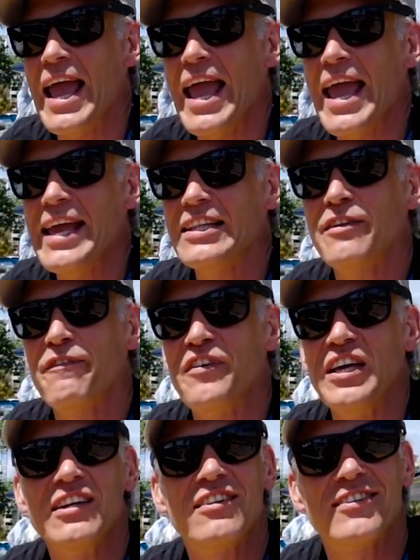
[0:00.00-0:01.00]
8
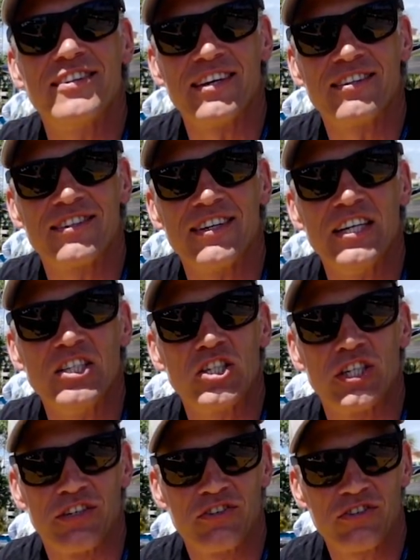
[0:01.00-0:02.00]
feet 6
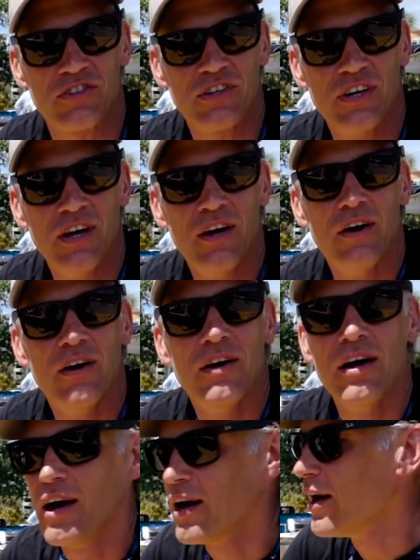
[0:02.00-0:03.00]
inches.
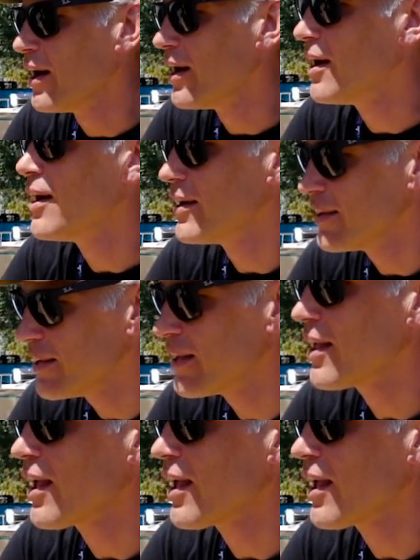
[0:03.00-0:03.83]
8 feet 6 inches,